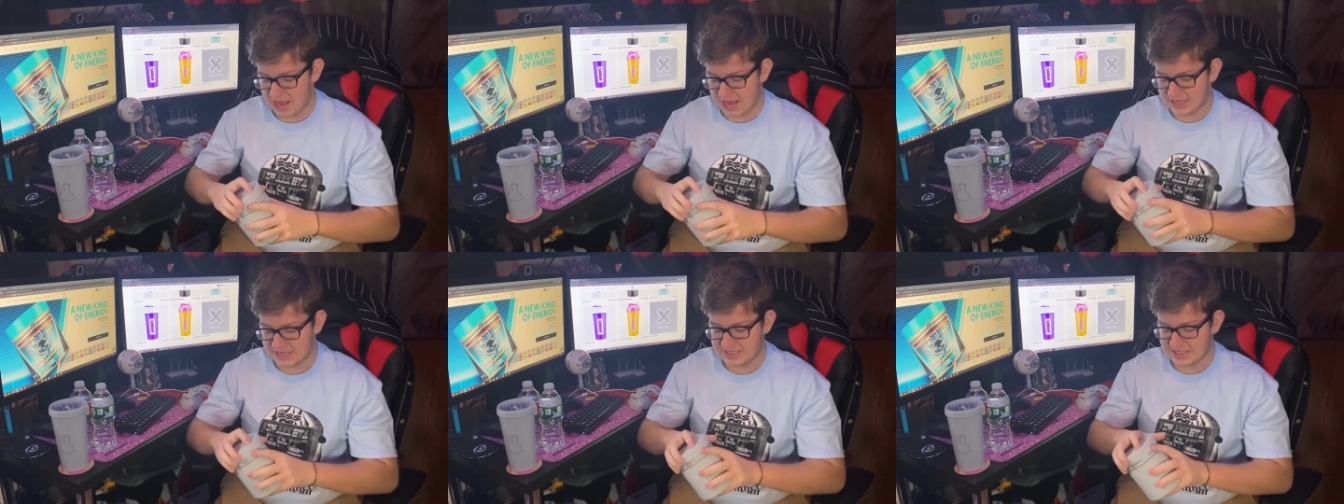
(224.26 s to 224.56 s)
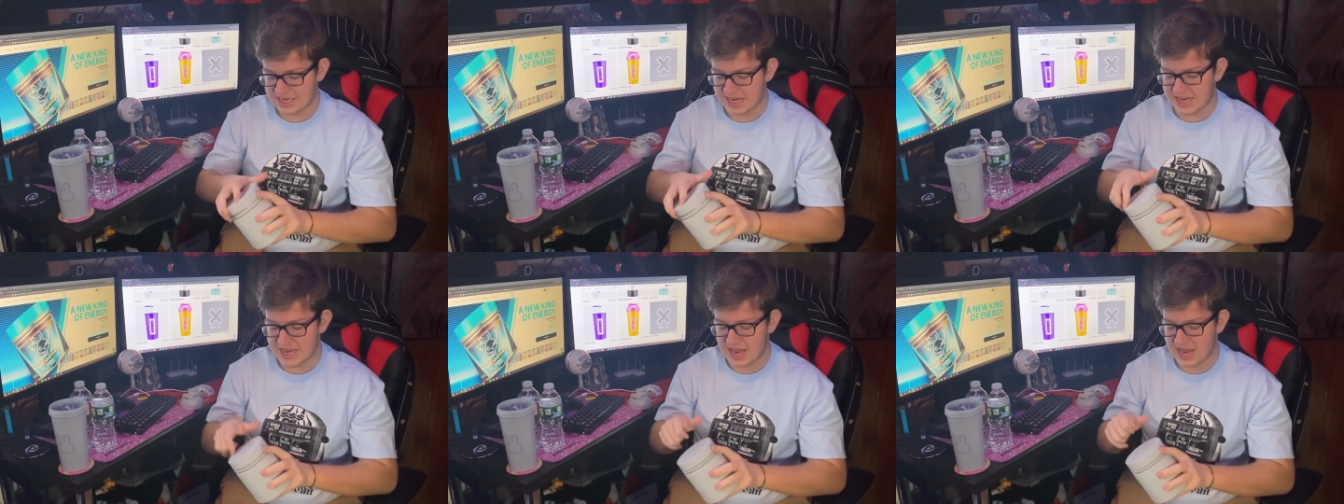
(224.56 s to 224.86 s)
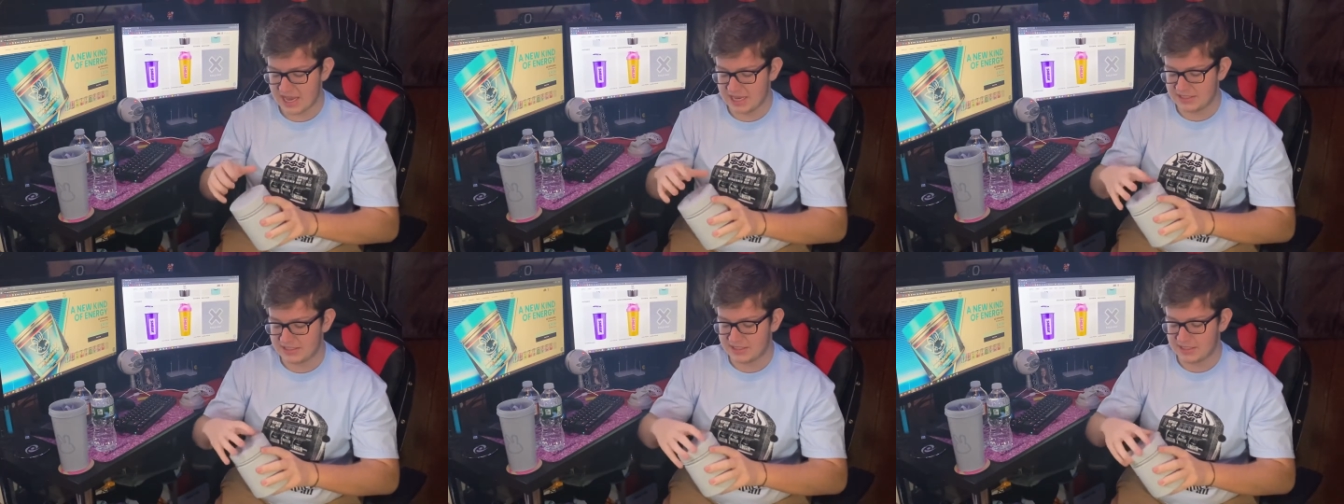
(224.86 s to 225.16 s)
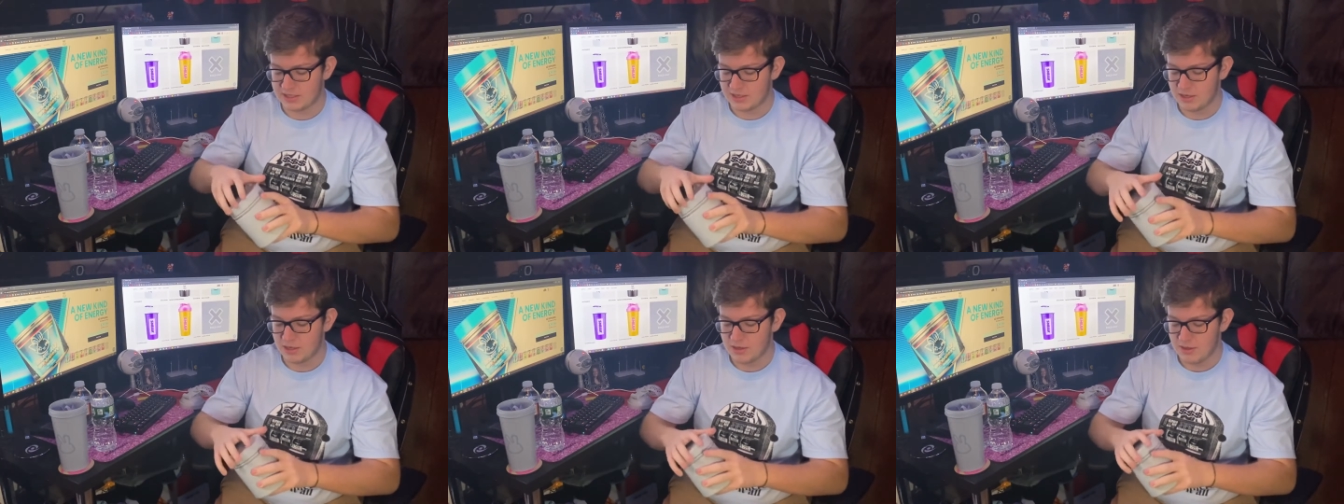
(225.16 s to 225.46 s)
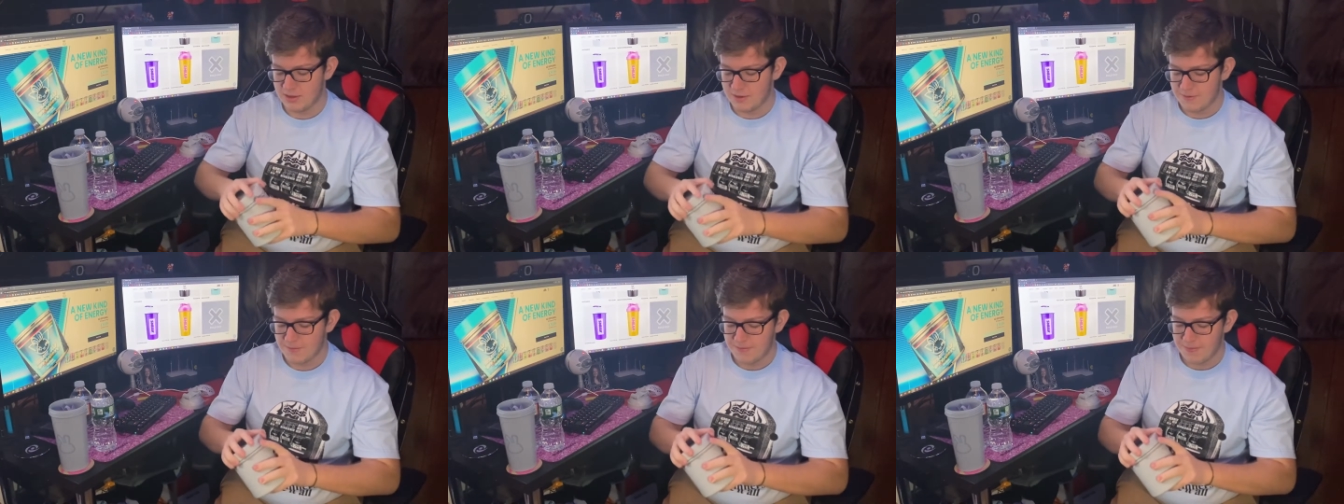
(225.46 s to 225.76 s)
Sneak has
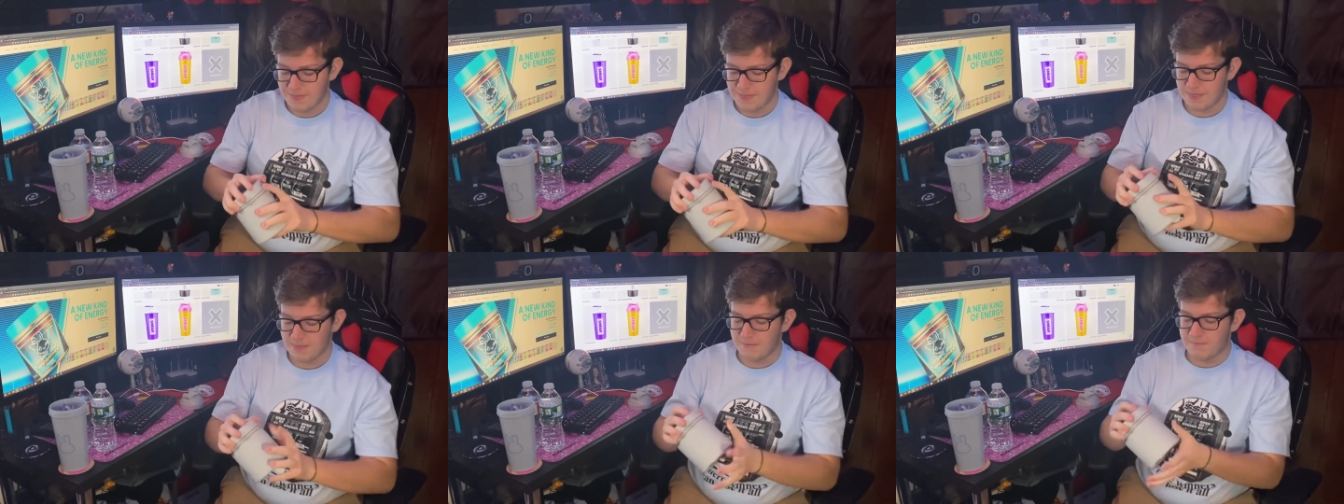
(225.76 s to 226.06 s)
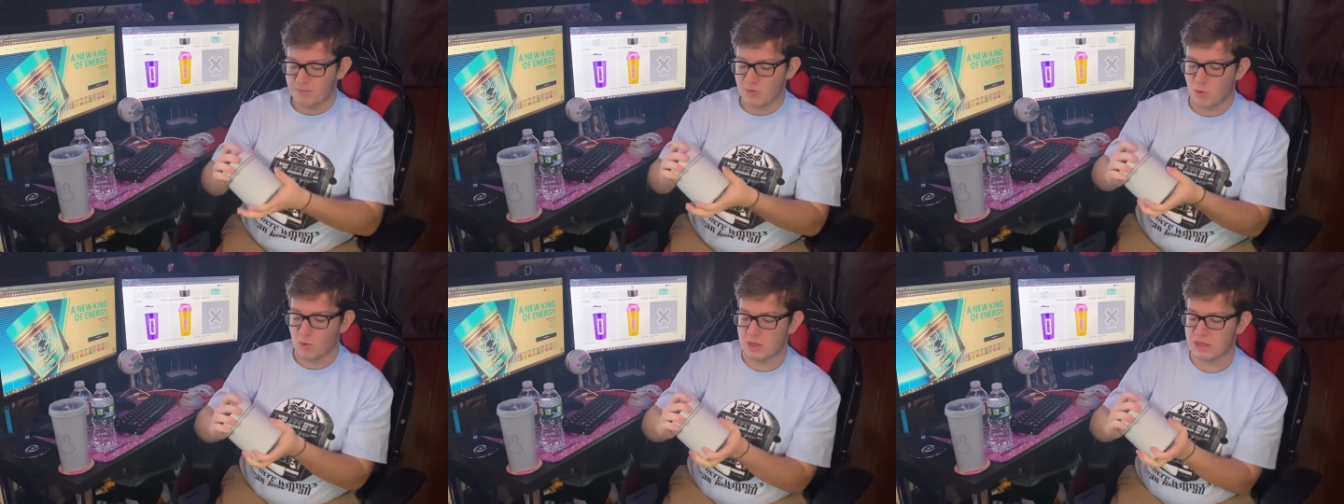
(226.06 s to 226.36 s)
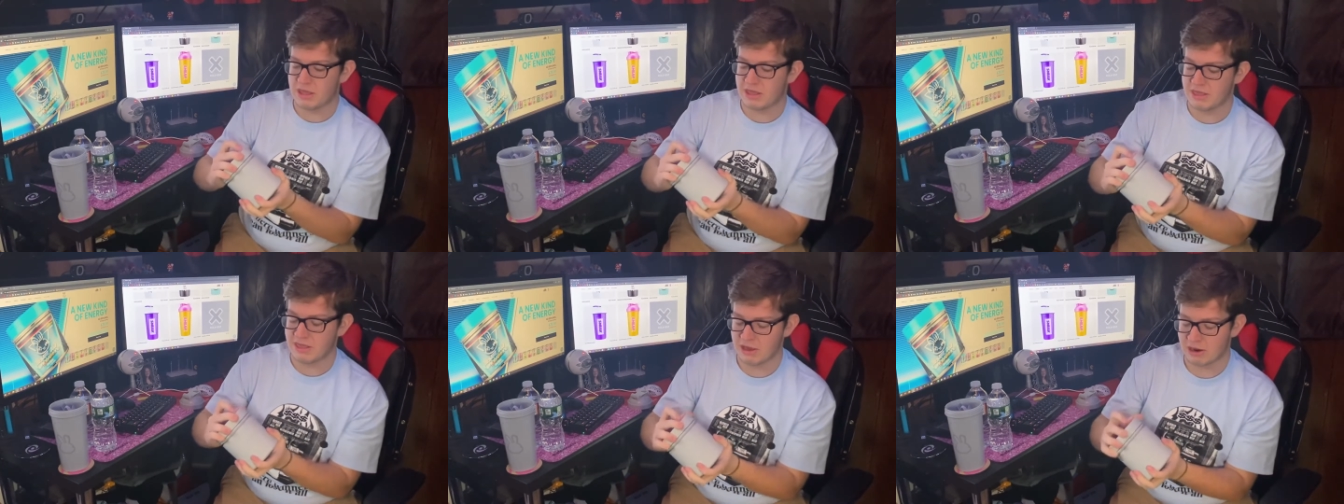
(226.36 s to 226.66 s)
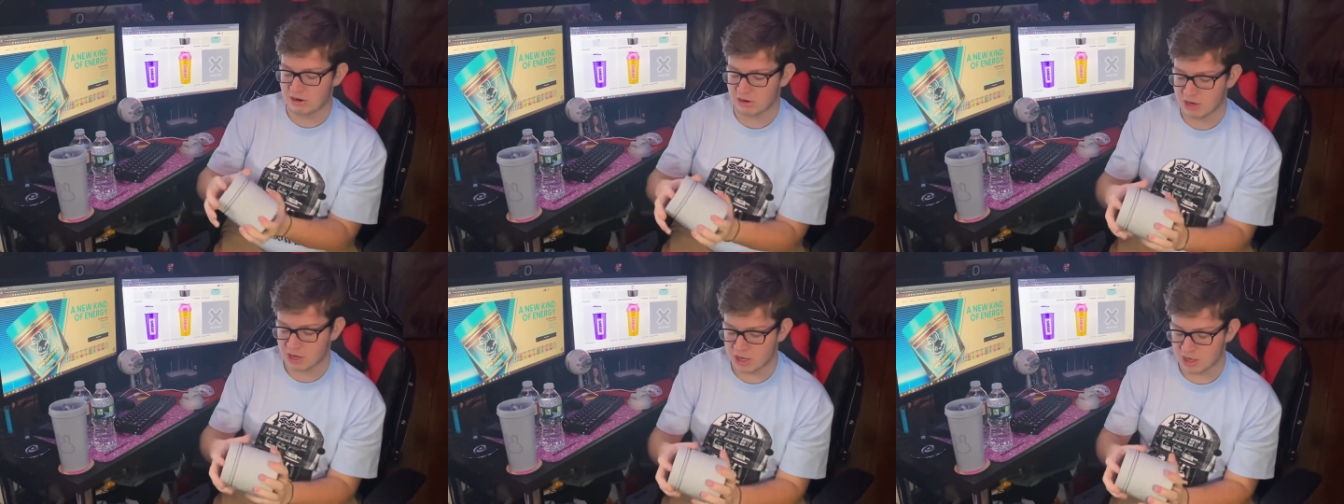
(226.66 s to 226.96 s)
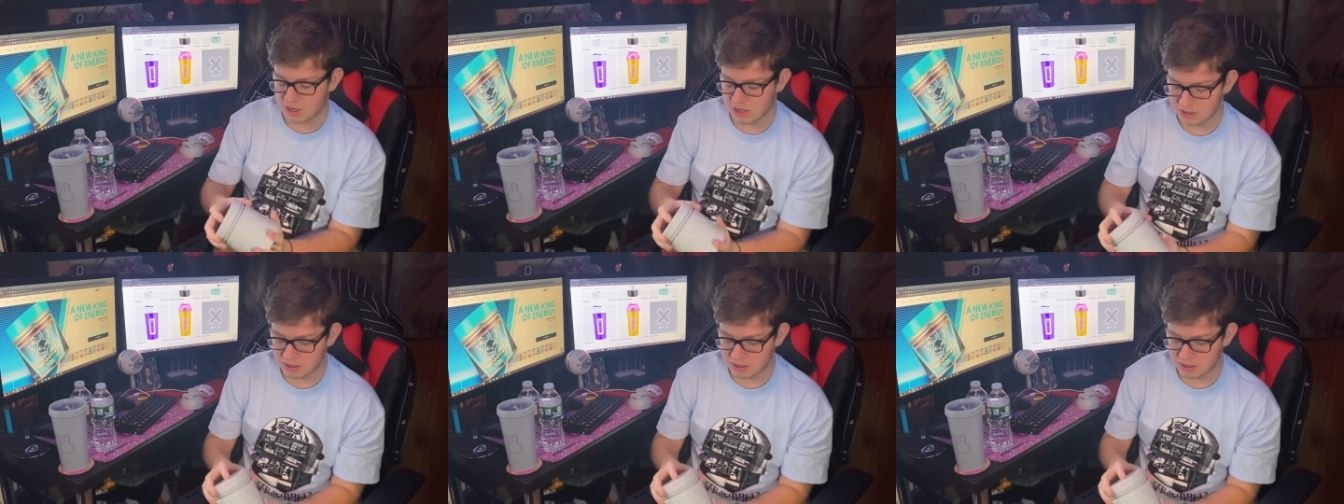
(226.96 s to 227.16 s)
within their uh,